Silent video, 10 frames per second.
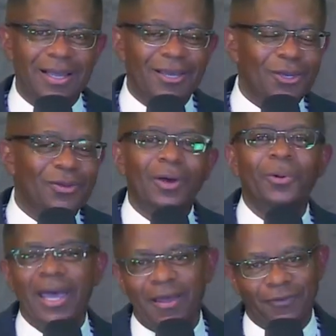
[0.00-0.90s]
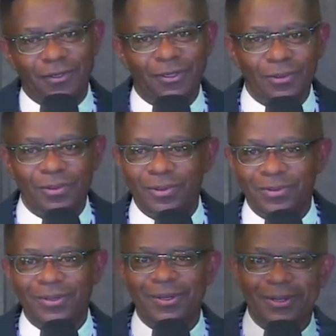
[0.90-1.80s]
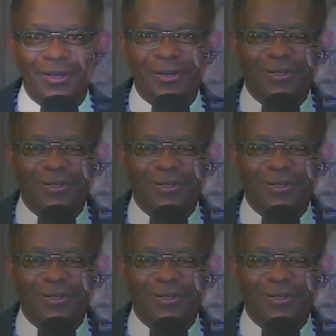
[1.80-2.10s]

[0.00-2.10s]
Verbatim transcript: you don't have to do to